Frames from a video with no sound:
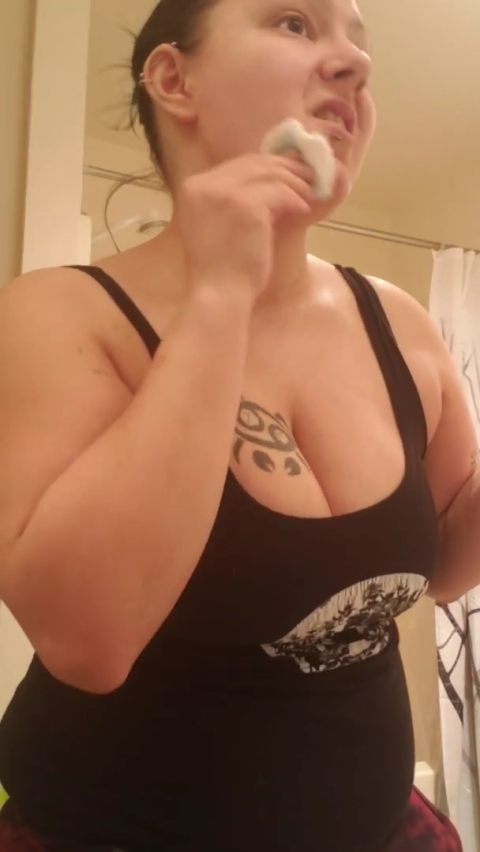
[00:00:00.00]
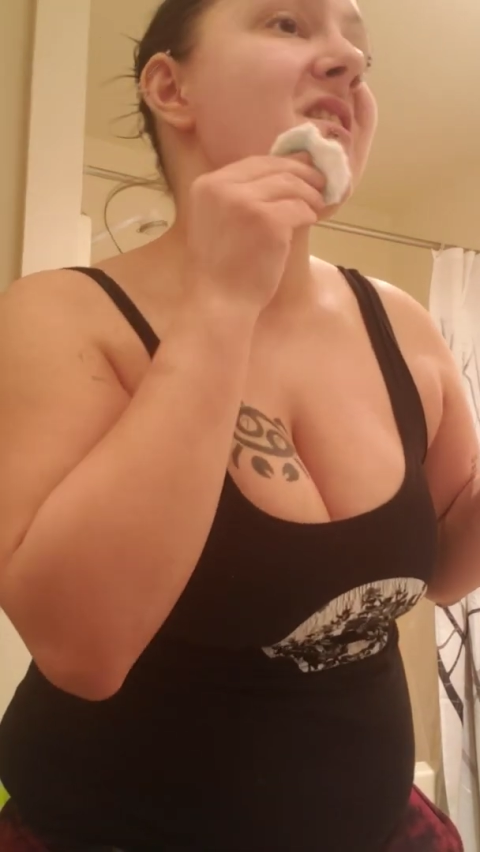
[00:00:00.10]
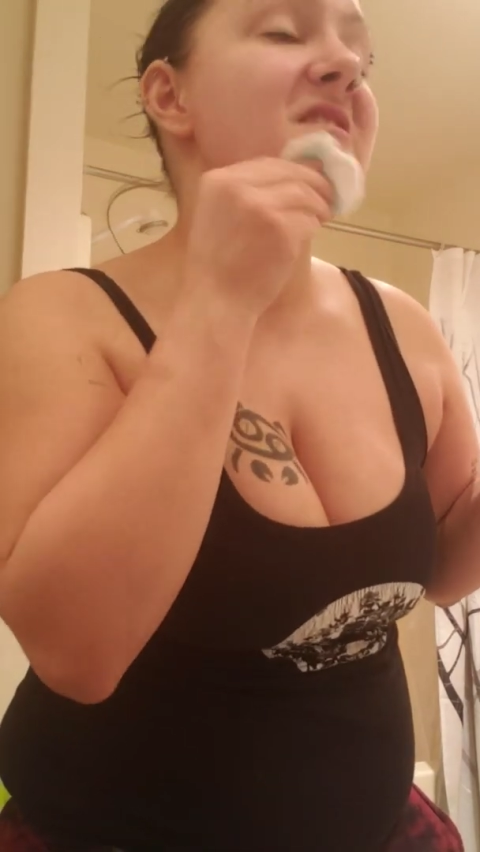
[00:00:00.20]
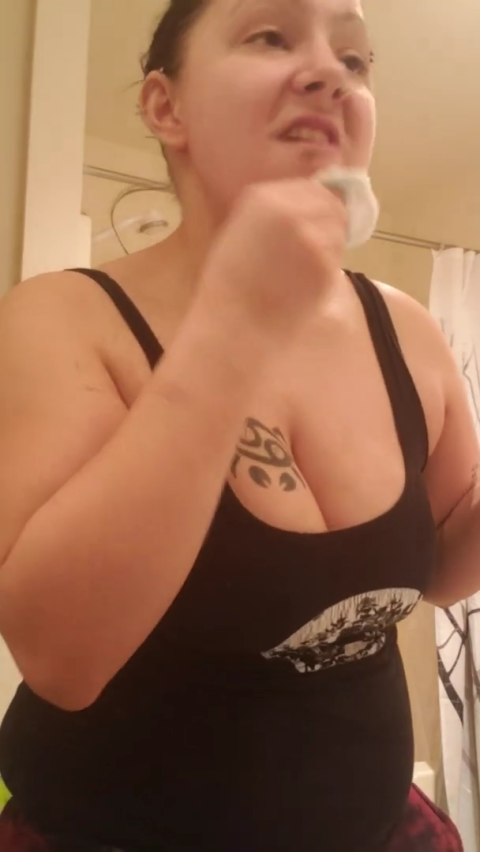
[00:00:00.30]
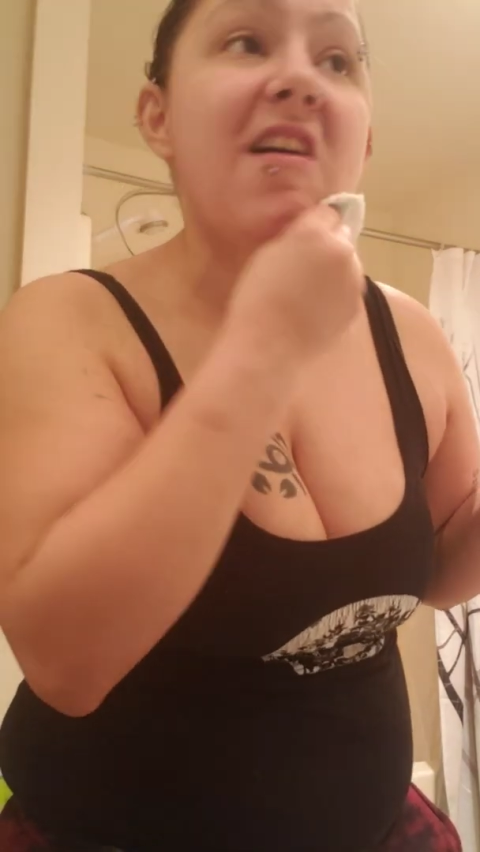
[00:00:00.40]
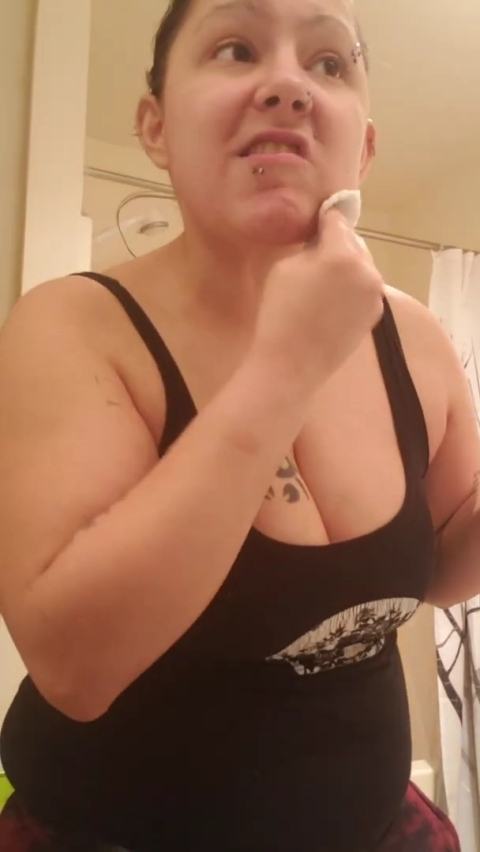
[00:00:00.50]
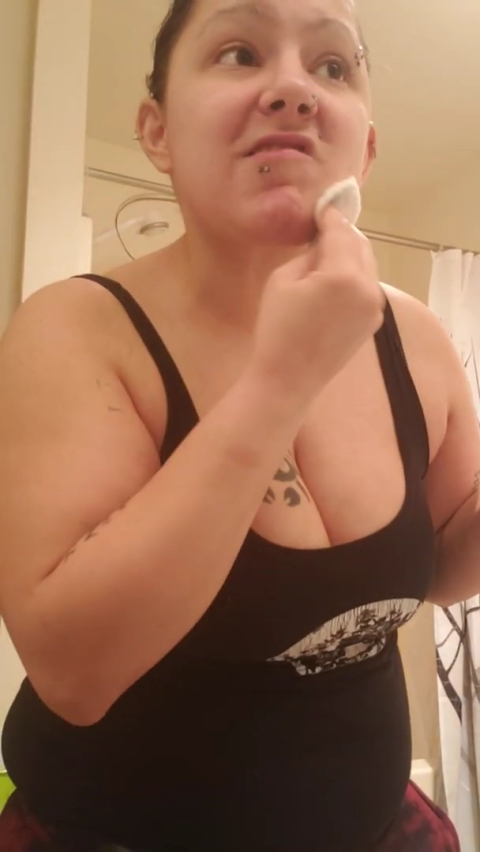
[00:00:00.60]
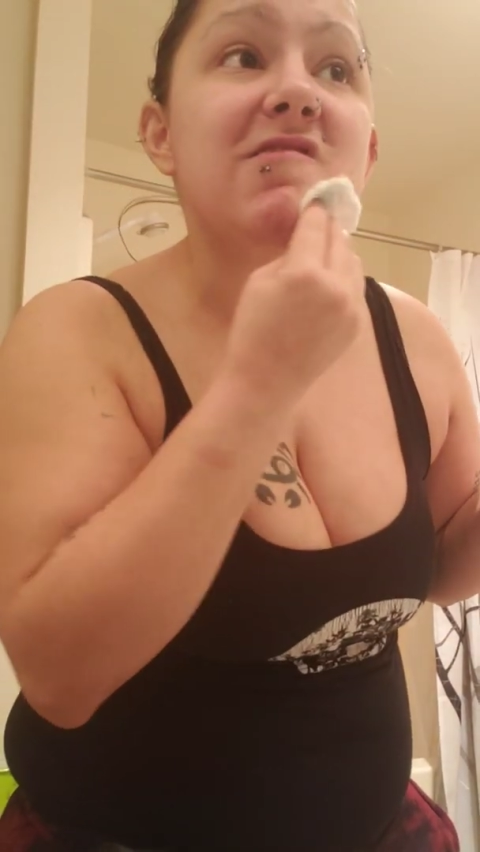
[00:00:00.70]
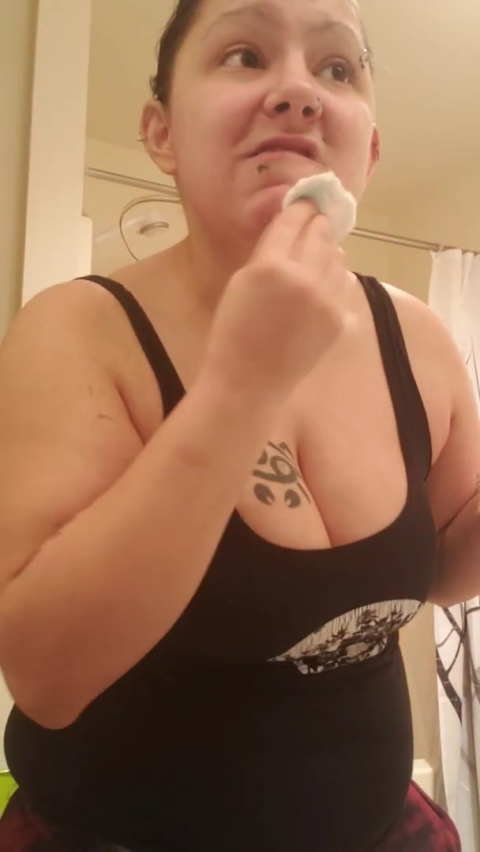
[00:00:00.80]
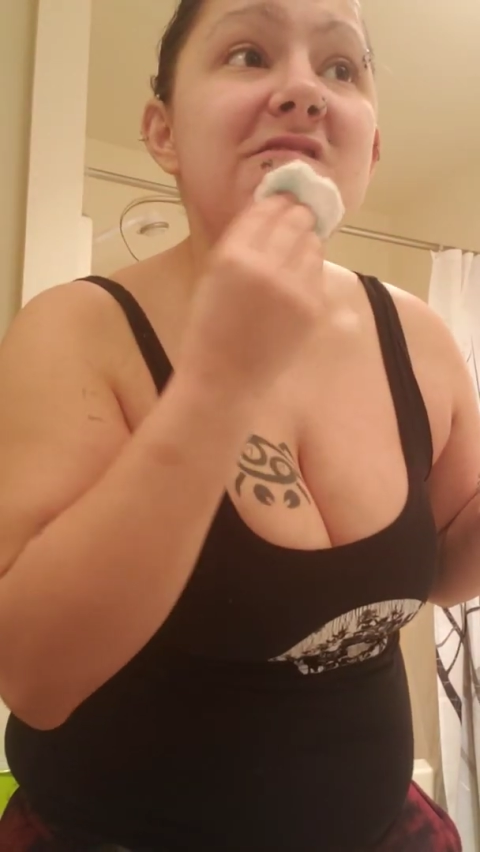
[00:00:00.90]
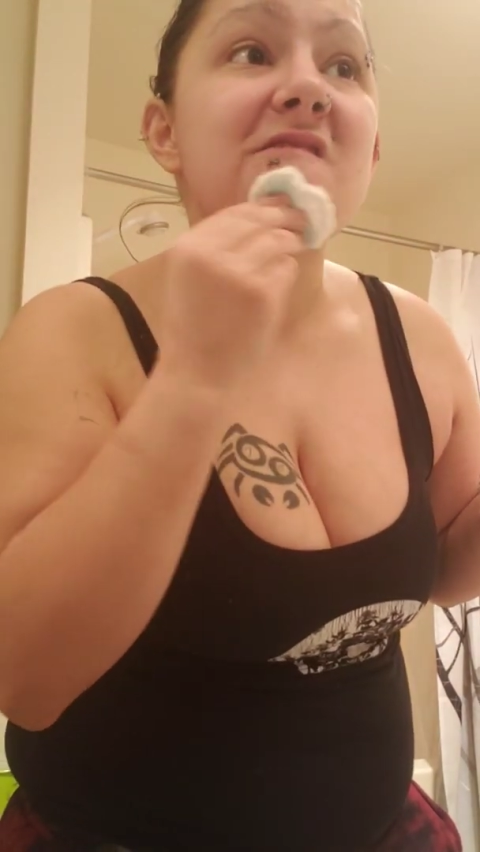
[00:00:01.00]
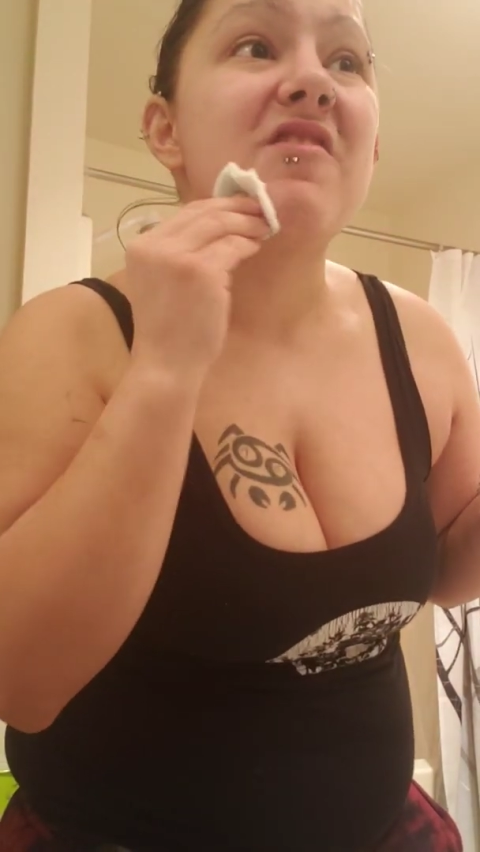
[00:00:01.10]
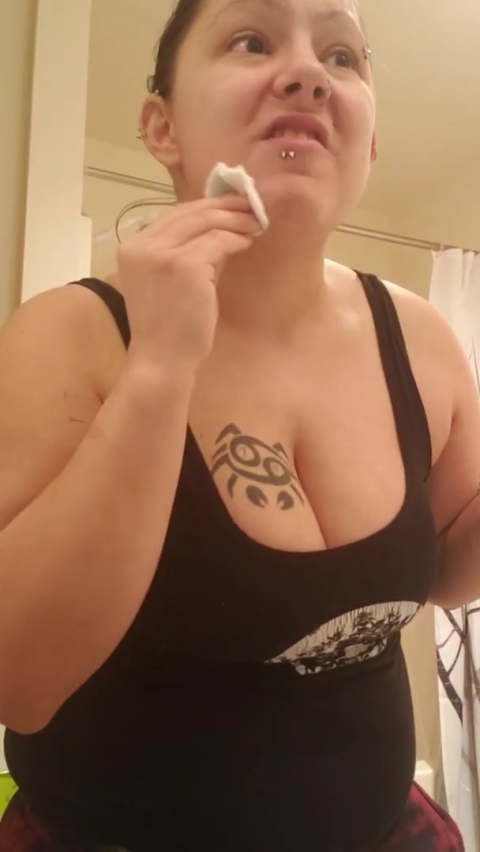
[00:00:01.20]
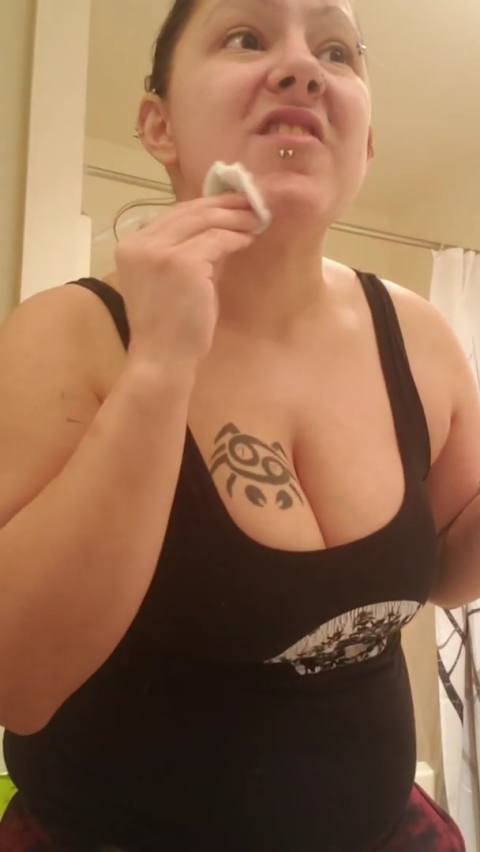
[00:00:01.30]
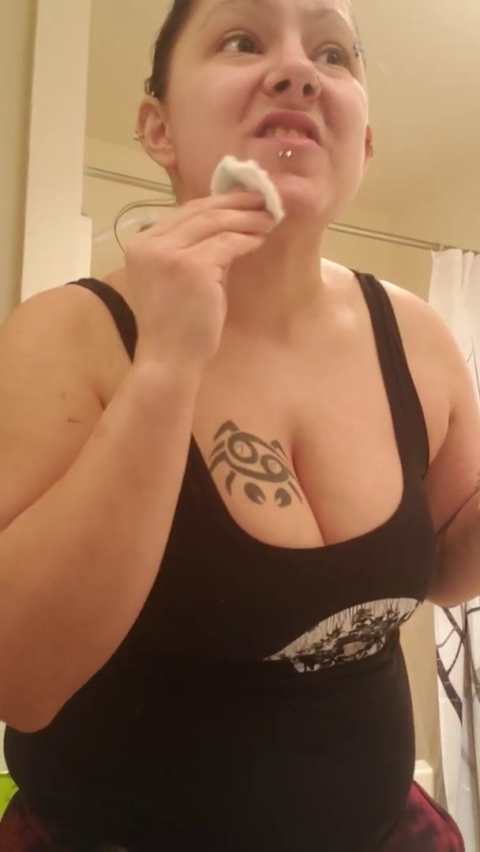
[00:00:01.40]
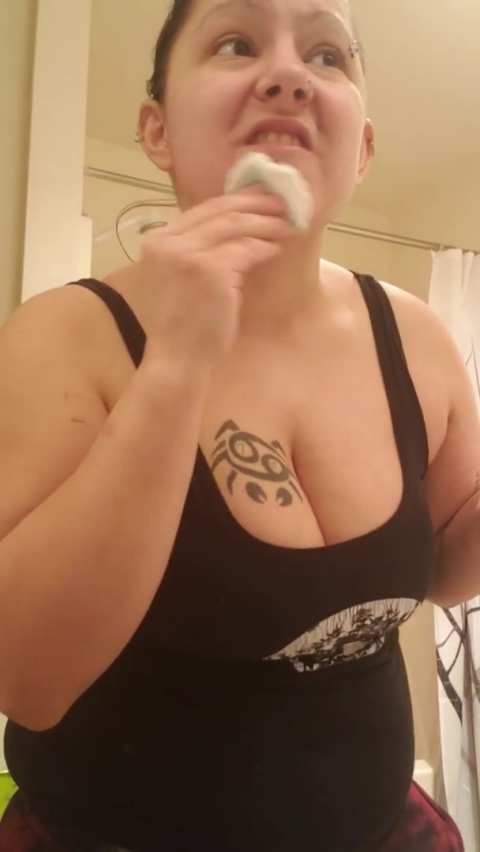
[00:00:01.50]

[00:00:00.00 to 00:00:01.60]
I like to go ahead and